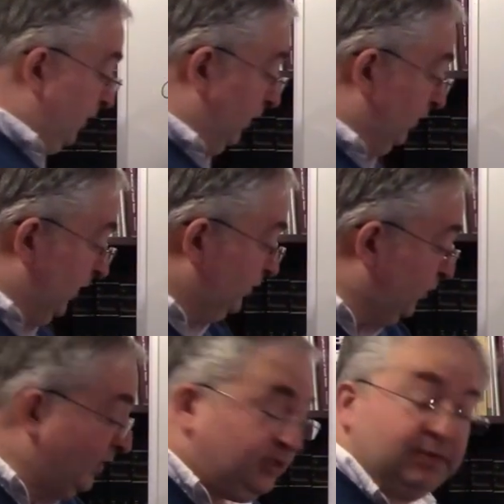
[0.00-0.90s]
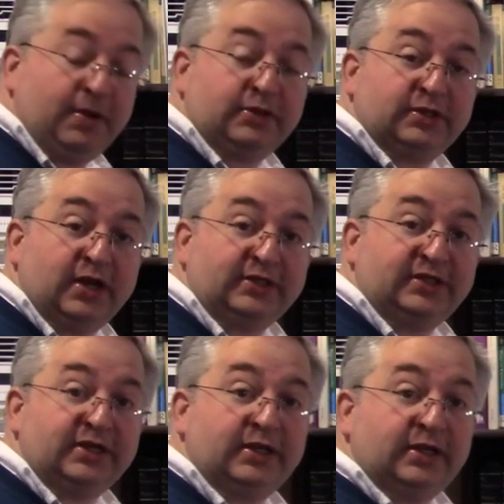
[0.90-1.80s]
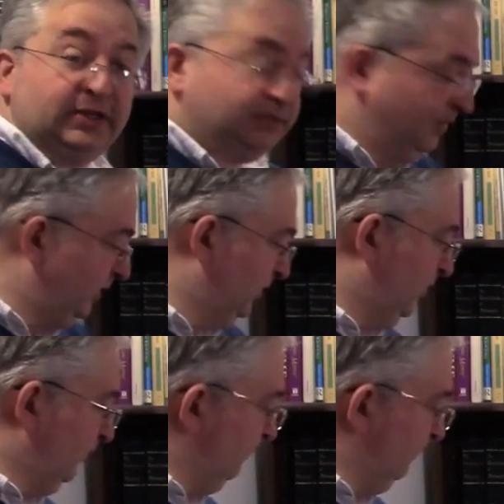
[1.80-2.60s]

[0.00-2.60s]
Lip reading: Okay, 20 to comparing to 19 is bigger. No,